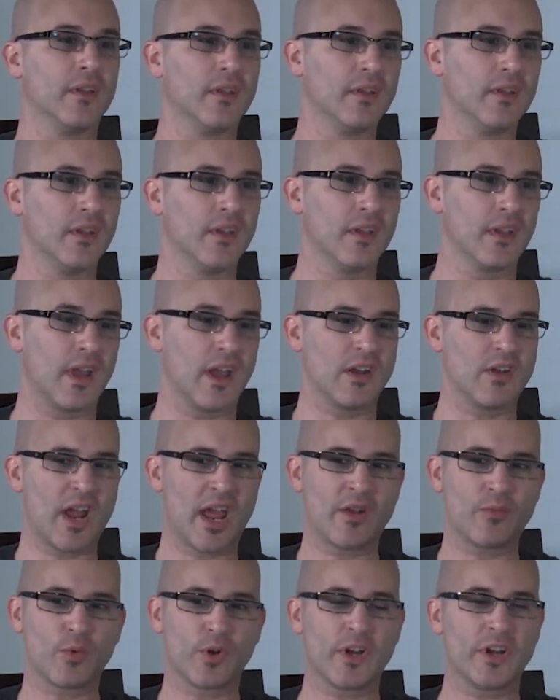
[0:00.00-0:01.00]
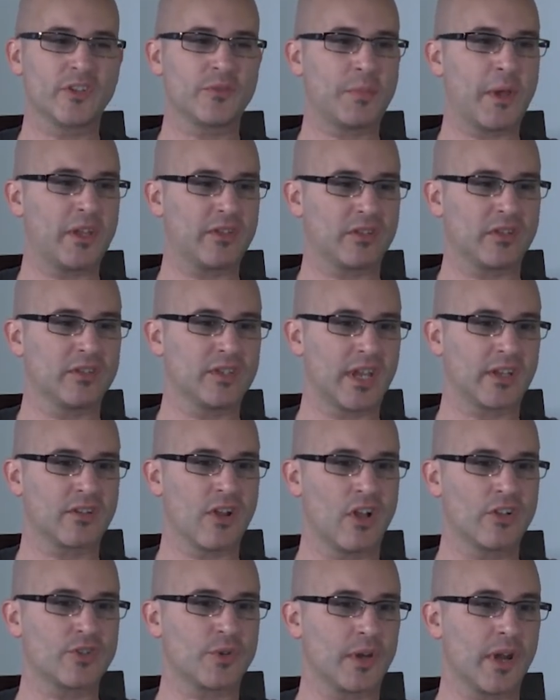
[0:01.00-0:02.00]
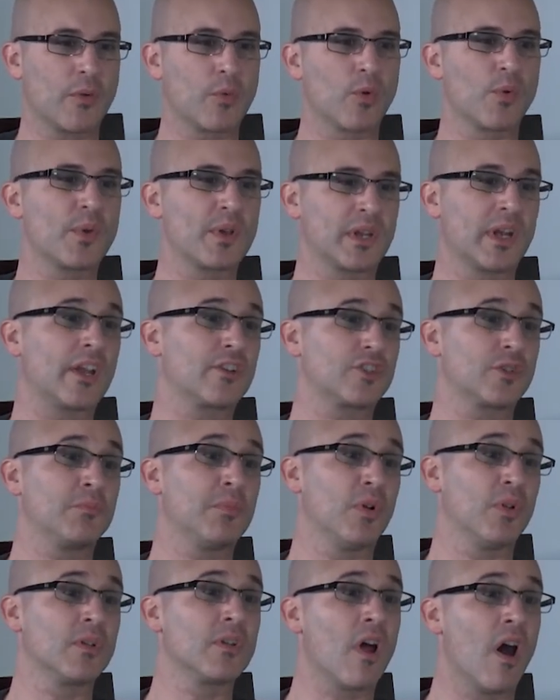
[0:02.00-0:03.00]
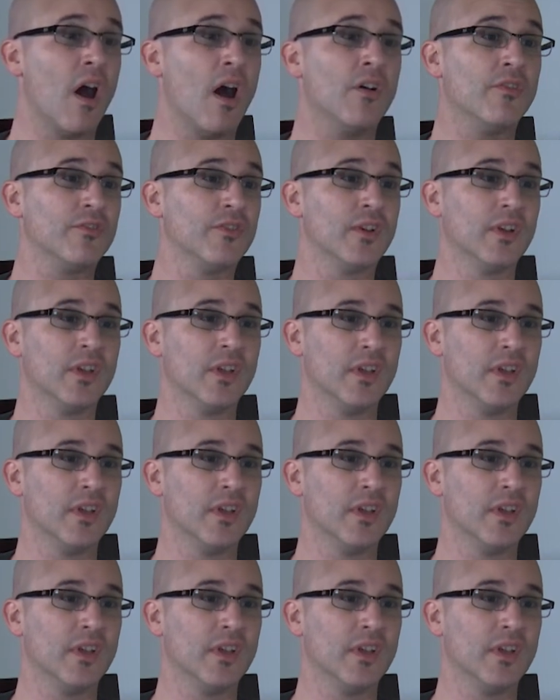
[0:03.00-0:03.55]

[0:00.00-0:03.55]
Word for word: Yep, yeah, and, and they and did. We're in a space and technology right now where we can actually pull it off.